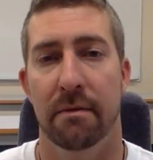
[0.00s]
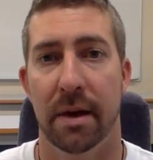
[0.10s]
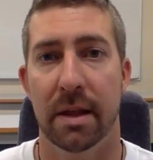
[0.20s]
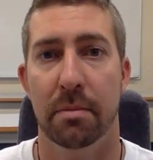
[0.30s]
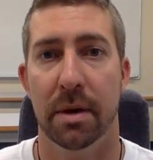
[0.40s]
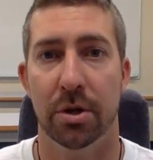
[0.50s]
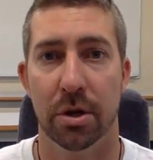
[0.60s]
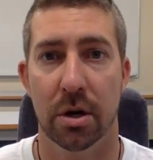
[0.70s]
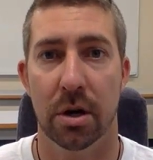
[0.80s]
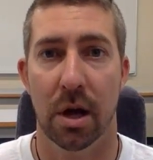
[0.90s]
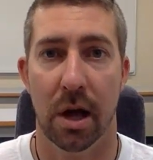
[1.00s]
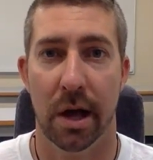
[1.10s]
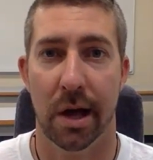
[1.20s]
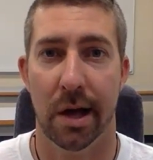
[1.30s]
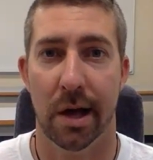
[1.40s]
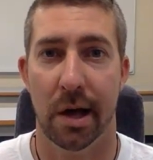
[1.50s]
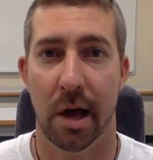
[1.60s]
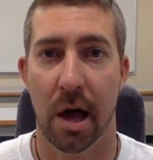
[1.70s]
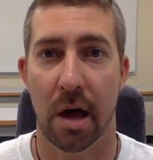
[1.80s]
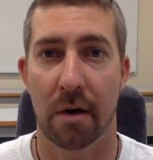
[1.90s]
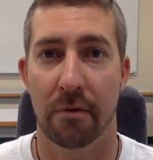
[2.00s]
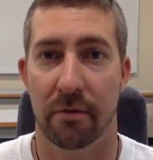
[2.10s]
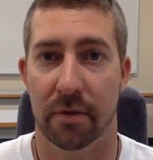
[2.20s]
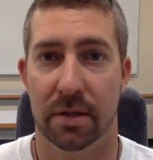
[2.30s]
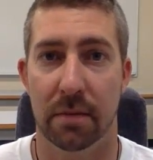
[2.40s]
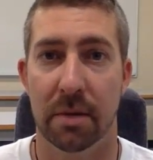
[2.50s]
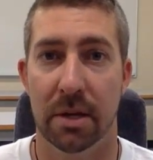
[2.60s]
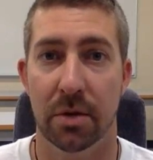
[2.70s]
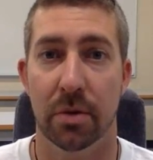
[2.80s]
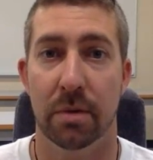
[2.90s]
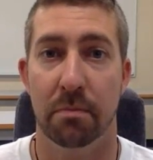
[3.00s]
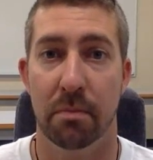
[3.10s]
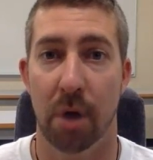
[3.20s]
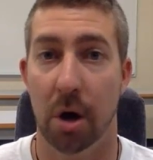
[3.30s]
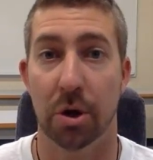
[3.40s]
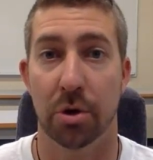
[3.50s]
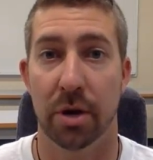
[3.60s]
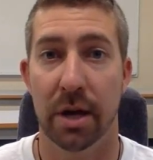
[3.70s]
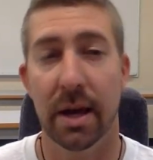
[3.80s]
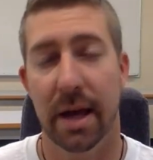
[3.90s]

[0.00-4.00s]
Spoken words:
find the picture of somebody doing archery,